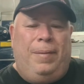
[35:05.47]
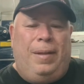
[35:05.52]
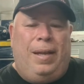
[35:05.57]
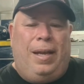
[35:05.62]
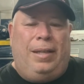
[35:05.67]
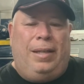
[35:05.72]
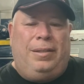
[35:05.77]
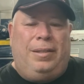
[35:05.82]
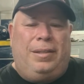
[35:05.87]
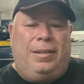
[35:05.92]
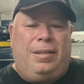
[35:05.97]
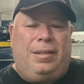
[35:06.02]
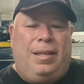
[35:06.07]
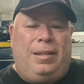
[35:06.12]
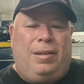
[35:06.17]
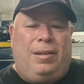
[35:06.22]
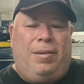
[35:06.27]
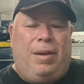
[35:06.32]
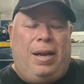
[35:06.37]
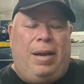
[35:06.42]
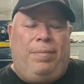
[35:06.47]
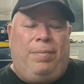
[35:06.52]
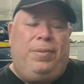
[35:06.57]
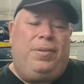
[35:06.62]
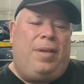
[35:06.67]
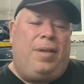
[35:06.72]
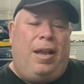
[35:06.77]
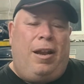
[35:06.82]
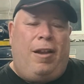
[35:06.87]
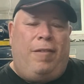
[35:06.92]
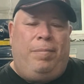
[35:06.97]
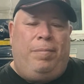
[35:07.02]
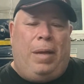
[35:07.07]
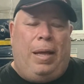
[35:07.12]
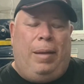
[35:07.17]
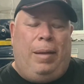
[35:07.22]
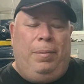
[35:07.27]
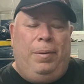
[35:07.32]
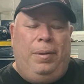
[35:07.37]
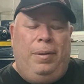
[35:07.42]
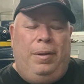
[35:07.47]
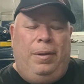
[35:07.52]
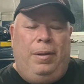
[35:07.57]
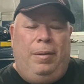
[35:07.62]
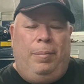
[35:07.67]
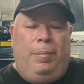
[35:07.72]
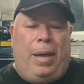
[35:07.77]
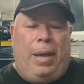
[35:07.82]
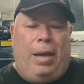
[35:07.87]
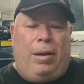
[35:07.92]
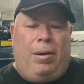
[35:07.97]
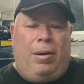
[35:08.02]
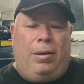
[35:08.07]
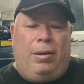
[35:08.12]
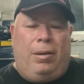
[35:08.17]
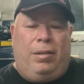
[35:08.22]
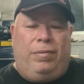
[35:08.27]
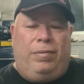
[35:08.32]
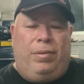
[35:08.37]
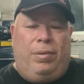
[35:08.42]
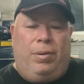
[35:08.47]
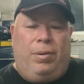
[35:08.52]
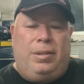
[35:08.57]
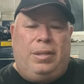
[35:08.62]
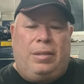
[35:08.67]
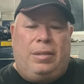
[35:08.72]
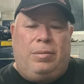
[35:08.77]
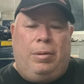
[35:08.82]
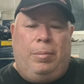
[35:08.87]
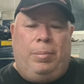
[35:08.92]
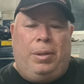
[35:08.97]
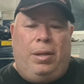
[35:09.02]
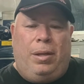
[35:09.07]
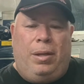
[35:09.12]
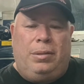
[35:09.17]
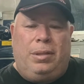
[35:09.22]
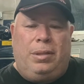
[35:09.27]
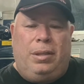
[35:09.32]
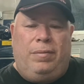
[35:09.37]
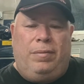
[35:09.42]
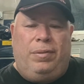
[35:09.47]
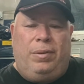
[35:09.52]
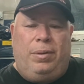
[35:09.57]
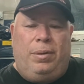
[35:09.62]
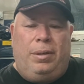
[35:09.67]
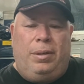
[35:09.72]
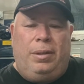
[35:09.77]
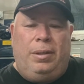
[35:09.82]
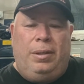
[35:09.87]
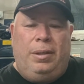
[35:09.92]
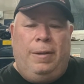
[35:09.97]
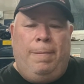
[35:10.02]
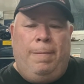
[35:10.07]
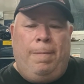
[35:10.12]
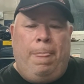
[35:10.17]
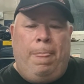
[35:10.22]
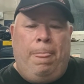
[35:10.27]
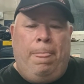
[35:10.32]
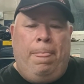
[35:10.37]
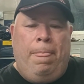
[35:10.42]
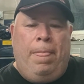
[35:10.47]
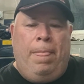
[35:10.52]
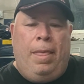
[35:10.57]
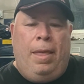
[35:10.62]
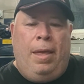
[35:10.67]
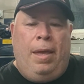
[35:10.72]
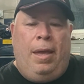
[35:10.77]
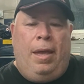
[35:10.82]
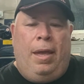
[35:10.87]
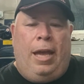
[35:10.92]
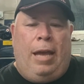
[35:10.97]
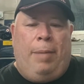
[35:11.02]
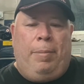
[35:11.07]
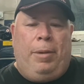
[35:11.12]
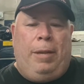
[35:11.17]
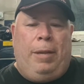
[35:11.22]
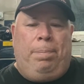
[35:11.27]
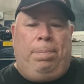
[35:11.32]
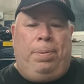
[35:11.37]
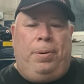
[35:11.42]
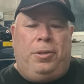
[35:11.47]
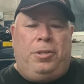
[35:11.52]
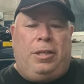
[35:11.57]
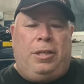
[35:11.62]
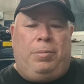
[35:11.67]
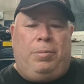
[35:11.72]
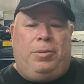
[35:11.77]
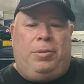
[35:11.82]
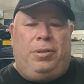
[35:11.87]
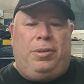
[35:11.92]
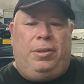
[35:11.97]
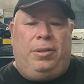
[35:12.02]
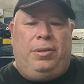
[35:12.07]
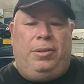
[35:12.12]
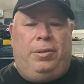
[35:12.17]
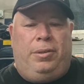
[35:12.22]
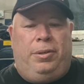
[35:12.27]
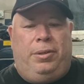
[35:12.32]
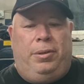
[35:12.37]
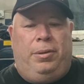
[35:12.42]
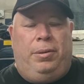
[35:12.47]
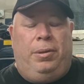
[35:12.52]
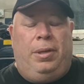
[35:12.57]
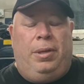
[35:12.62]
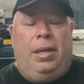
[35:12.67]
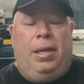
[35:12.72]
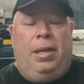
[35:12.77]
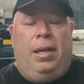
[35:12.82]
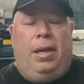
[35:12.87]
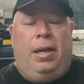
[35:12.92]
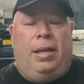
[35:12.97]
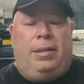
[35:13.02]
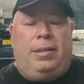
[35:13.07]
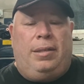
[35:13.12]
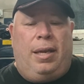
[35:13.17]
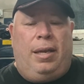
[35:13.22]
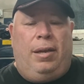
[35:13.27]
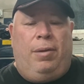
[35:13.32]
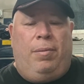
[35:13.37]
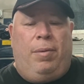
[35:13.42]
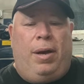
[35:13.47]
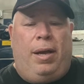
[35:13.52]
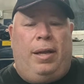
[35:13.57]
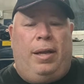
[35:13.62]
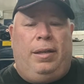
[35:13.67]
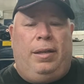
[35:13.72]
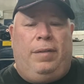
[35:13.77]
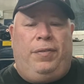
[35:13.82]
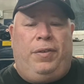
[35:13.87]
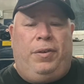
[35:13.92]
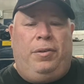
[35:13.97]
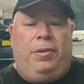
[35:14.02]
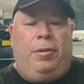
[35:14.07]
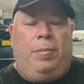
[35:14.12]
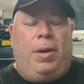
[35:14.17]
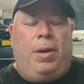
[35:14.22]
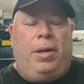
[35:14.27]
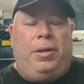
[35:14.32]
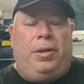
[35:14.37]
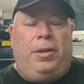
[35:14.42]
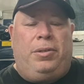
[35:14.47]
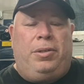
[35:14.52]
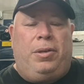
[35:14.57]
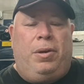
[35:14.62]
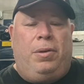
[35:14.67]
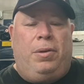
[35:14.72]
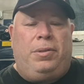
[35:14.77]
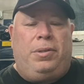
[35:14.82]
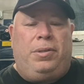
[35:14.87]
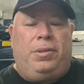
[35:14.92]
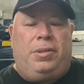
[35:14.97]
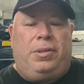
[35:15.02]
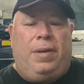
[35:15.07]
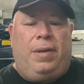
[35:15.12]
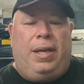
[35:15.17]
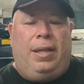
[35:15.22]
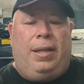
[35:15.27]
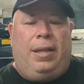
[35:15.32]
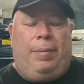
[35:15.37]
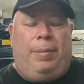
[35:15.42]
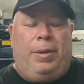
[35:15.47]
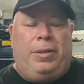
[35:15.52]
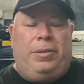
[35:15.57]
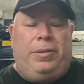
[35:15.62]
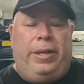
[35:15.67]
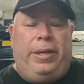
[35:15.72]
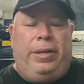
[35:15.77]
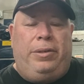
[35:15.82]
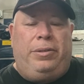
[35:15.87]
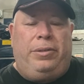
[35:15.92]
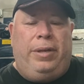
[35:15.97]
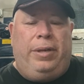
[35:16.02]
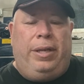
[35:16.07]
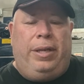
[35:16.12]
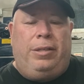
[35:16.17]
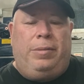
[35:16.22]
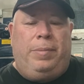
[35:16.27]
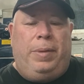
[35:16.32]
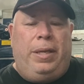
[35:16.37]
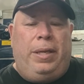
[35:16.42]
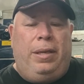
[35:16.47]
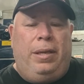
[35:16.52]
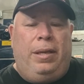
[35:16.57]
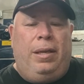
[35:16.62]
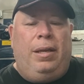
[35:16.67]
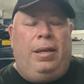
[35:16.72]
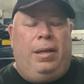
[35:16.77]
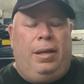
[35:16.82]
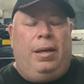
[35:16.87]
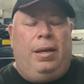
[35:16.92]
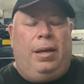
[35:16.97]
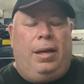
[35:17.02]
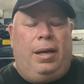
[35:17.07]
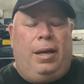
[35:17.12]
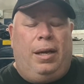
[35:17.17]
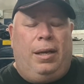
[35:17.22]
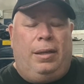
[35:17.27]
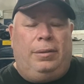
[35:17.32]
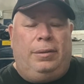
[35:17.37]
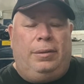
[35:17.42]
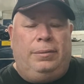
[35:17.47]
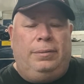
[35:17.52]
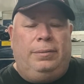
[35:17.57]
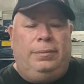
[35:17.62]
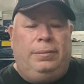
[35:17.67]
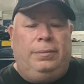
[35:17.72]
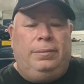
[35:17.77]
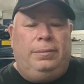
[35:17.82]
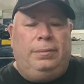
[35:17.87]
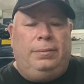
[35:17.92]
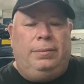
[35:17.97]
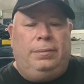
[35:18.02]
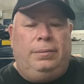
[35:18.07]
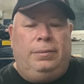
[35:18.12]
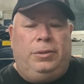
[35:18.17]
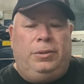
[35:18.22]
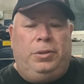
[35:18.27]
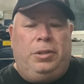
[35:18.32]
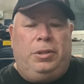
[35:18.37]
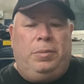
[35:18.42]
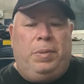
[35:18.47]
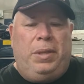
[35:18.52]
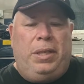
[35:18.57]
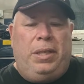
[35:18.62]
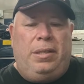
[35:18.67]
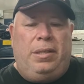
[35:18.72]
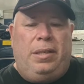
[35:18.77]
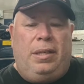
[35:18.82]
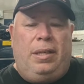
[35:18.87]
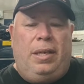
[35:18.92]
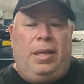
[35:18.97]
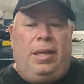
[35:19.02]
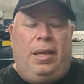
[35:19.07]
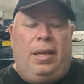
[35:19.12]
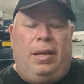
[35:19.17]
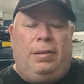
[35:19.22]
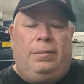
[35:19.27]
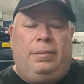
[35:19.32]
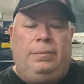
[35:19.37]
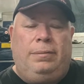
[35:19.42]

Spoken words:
I just let the crap slide off my back onto the floor because that's where it belongs, on the floor. How many push-ups should you do? I tell you what, if you're doing them on your toes and straight like my trainer trains me, do as many as you can.